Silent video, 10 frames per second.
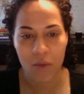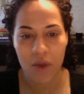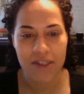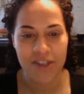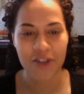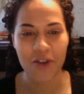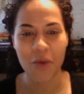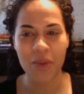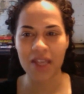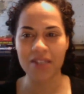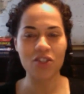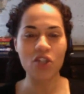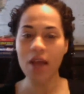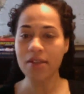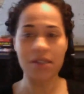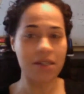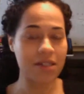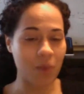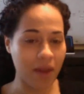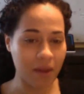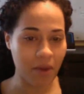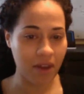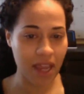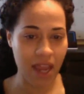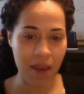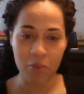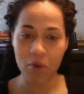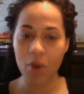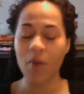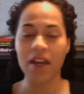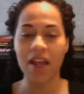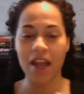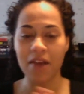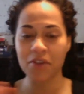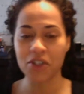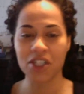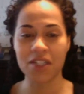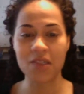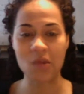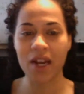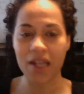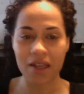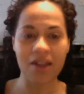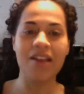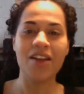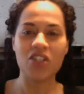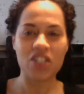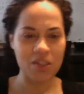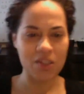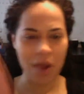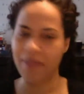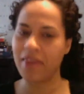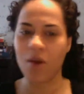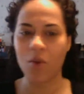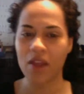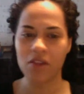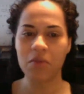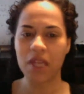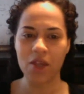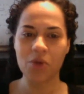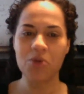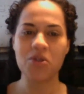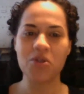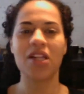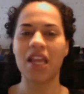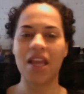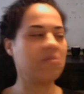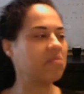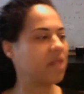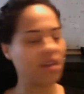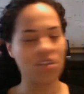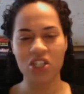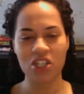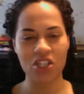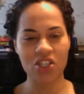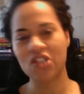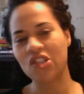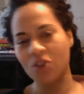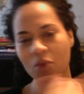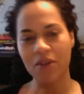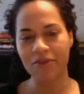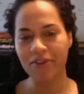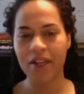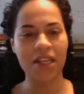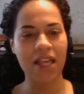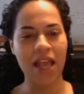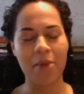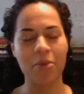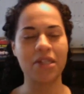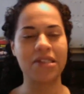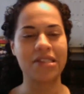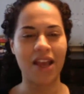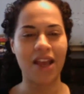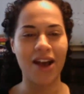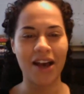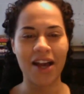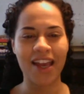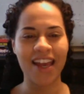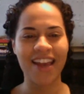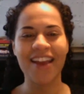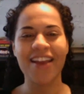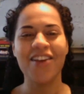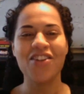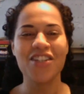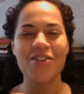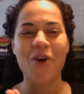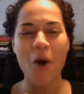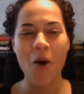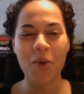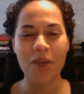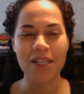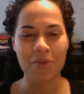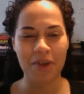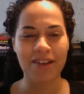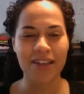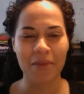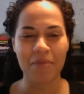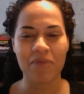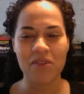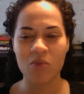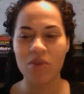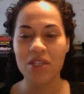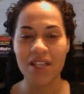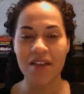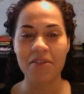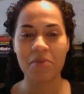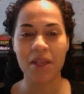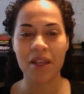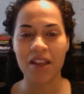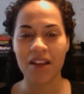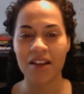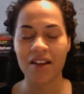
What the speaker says: wants to know this. Jocelyn is welcome on camera whenever she's ready. She's right there with me usually. She could just scoot in front of the camera and say hi. She's always welcome. So we have to be